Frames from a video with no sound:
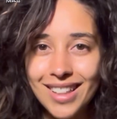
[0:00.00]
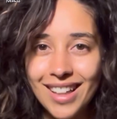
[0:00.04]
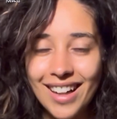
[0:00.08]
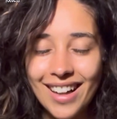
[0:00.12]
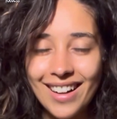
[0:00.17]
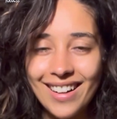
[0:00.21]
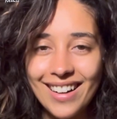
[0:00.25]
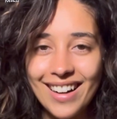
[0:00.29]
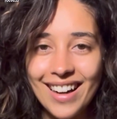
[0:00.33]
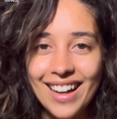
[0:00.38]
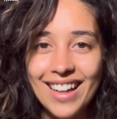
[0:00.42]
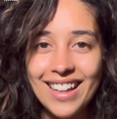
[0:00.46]

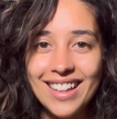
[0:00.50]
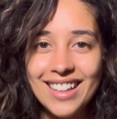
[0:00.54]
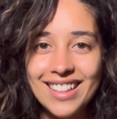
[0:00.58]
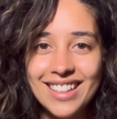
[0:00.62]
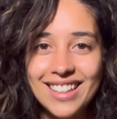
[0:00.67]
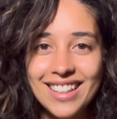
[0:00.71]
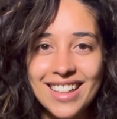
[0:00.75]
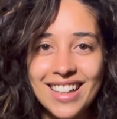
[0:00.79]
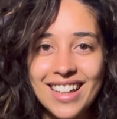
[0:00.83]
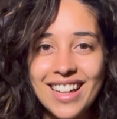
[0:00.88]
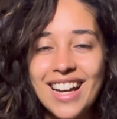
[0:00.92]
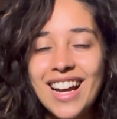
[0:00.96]
All right.
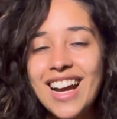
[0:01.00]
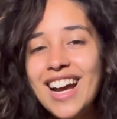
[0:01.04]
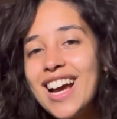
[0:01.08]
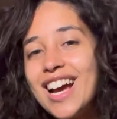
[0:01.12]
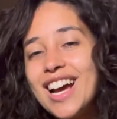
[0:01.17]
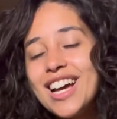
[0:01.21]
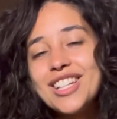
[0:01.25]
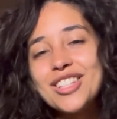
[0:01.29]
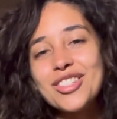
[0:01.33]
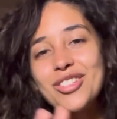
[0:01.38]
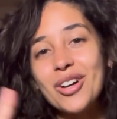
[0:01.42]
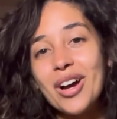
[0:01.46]

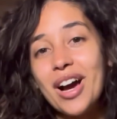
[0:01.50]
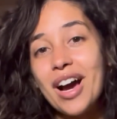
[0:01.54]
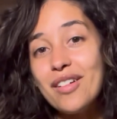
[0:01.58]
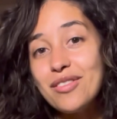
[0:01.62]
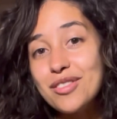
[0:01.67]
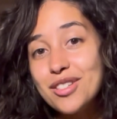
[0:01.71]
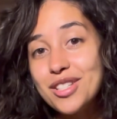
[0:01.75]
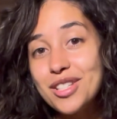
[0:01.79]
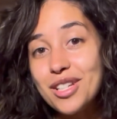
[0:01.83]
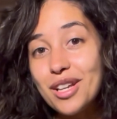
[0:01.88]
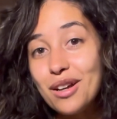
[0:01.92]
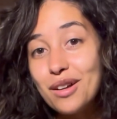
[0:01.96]
So have
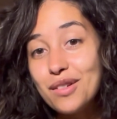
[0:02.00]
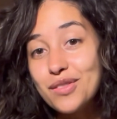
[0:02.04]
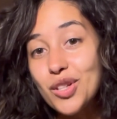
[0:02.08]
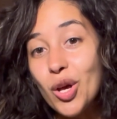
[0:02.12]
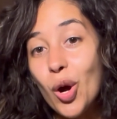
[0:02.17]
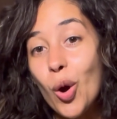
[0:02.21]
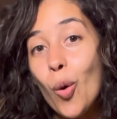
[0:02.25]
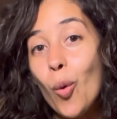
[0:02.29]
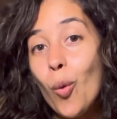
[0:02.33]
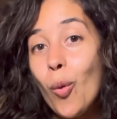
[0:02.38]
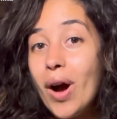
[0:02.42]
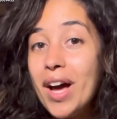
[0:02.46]
yourselves a
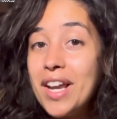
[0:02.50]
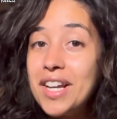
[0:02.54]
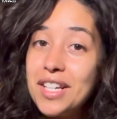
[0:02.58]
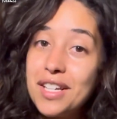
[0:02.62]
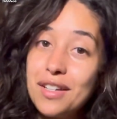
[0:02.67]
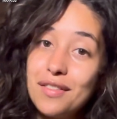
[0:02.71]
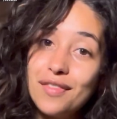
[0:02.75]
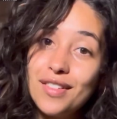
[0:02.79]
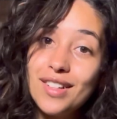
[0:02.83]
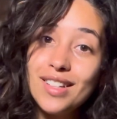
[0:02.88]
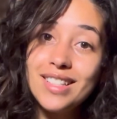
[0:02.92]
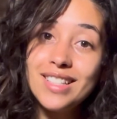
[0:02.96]

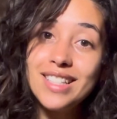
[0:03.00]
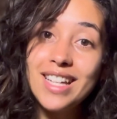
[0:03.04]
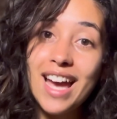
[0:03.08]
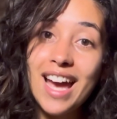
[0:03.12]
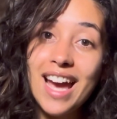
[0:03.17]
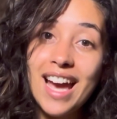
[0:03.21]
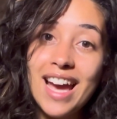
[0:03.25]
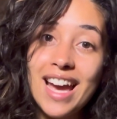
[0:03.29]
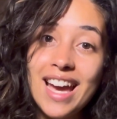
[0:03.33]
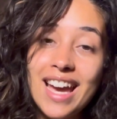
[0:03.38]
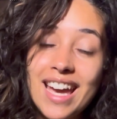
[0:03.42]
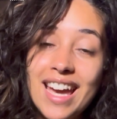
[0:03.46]
wonderful
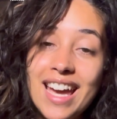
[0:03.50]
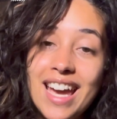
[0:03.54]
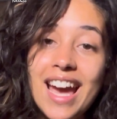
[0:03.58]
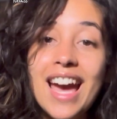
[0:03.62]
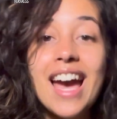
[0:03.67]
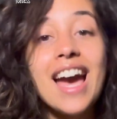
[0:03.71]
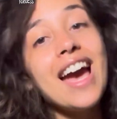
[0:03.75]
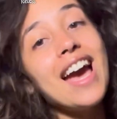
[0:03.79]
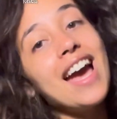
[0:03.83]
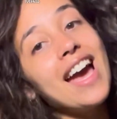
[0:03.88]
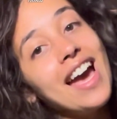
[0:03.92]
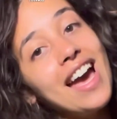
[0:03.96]
day
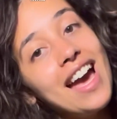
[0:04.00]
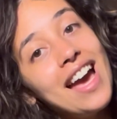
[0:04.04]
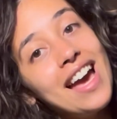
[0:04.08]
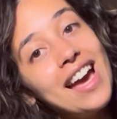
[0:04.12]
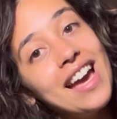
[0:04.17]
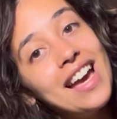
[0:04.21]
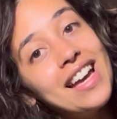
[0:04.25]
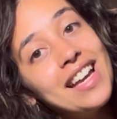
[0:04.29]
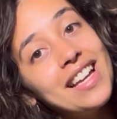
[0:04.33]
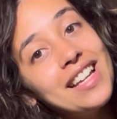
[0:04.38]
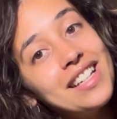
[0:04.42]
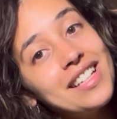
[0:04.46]

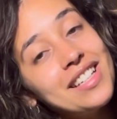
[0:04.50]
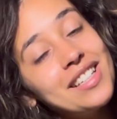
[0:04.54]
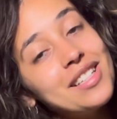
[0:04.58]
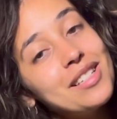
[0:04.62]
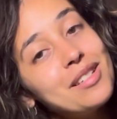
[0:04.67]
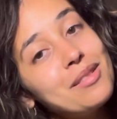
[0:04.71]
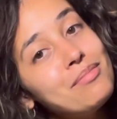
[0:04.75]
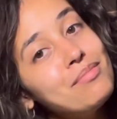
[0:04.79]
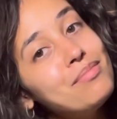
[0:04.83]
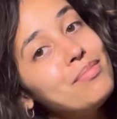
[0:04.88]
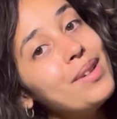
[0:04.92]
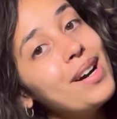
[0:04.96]
and
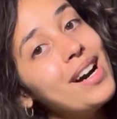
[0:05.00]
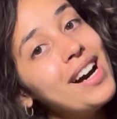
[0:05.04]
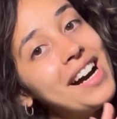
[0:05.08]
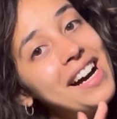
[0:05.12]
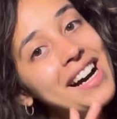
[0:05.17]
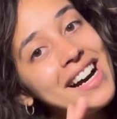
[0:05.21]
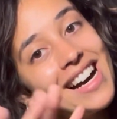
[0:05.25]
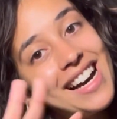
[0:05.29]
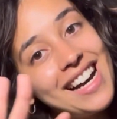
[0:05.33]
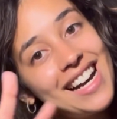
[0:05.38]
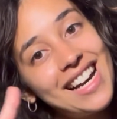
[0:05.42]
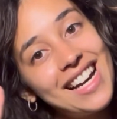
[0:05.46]

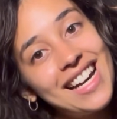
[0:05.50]
bye.